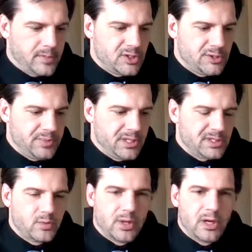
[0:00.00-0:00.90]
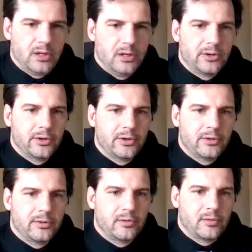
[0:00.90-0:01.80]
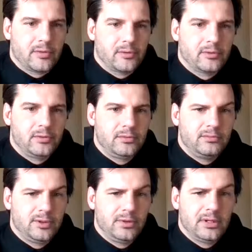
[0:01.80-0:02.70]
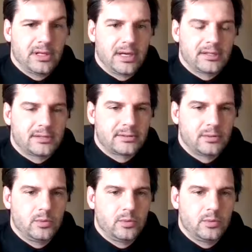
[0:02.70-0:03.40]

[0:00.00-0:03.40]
just because what I'll learn through doing that's